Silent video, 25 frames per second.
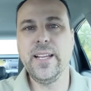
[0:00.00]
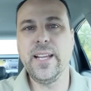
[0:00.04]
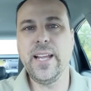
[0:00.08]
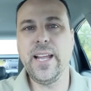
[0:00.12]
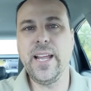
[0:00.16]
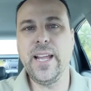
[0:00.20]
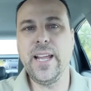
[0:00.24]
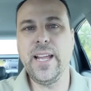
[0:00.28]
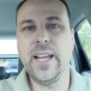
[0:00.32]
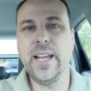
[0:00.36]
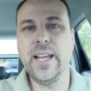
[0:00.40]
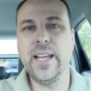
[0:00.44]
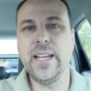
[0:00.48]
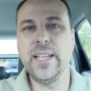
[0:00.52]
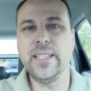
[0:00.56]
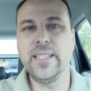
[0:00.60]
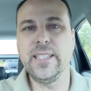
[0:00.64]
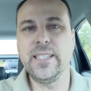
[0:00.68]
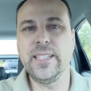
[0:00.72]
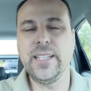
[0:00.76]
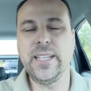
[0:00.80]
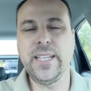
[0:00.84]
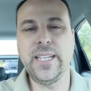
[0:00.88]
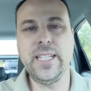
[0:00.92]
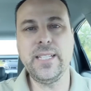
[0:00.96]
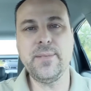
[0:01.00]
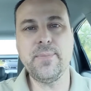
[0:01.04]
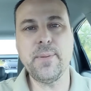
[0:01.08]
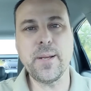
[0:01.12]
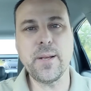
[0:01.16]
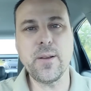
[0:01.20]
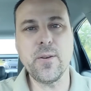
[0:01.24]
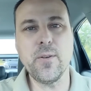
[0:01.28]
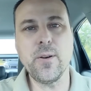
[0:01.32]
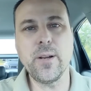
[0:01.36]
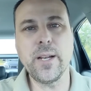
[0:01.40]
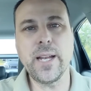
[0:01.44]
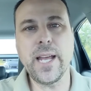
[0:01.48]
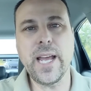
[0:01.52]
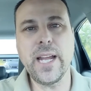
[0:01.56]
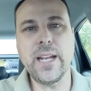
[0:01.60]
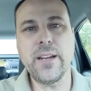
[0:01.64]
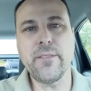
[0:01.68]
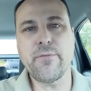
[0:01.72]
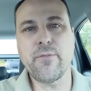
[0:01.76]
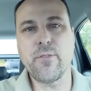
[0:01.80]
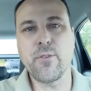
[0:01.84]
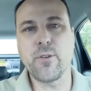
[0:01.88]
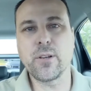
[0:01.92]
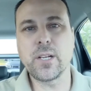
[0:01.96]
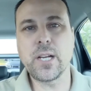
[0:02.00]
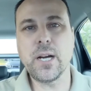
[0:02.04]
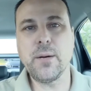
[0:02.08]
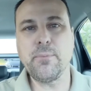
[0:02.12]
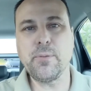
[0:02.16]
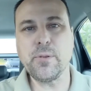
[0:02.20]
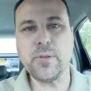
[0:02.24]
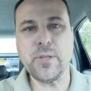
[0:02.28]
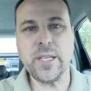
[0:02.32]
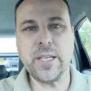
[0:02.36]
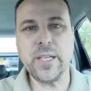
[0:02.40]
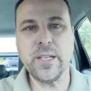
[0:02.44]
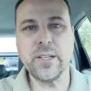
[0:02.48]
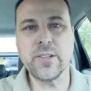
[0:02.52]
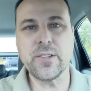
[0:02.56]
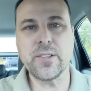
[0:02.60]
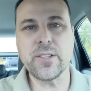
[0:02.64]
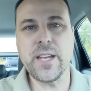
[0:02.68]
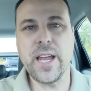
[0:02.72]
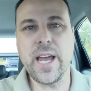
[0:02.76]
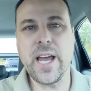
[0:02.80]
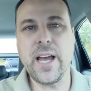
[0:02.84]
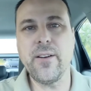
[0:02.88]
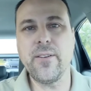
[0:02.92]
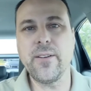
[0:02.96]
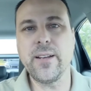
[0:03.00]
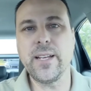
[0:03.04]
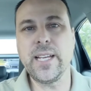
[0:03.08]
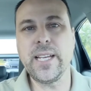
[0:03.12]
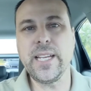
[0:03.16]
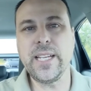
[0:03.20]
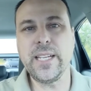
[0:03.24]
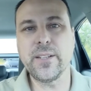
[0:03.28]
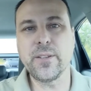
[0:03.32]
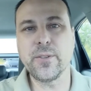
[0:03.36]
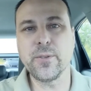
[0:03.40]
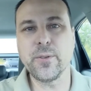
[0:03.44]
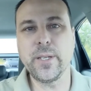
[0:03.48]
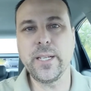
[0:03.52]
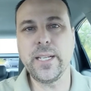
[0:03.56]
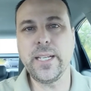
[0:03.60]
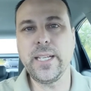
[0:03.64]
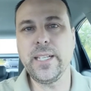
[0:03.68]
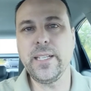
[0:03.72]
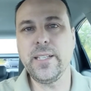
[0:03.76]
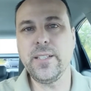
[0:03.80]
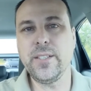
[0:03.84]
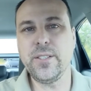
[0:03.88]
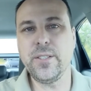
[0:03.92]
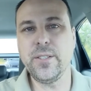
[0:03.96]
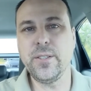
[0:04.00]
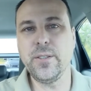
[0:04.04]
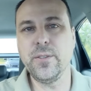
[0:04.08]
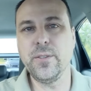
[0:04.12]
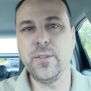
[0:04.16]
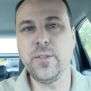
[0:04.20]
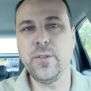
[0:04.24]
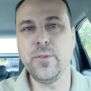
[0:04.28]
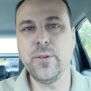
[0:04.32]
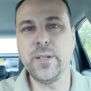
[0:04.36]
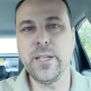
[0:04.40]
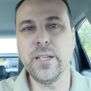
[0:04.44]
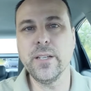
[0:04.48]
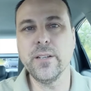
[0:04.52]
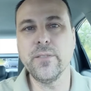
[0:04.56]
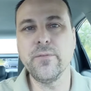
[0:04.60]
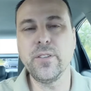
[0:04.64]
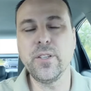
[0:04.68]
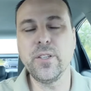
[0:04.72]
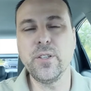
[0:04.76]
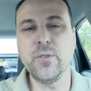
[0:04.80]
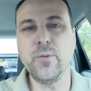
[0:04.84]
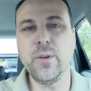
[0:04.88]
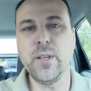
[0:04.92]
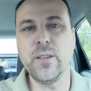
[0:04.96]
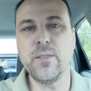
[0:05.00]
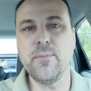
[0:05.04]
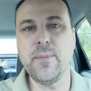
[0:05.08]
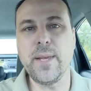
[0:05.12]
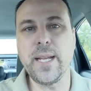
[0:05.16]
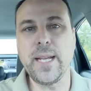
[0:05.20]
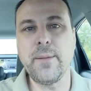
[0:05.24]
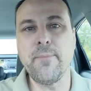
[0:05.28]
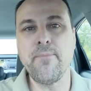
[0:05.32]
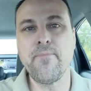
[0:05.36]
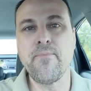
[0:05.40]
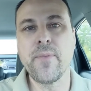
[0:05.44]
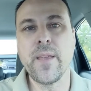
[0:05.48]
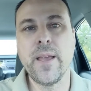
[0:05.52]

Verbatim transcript: and he's been going at it for a couple years now, and he agreed to do an interview with me.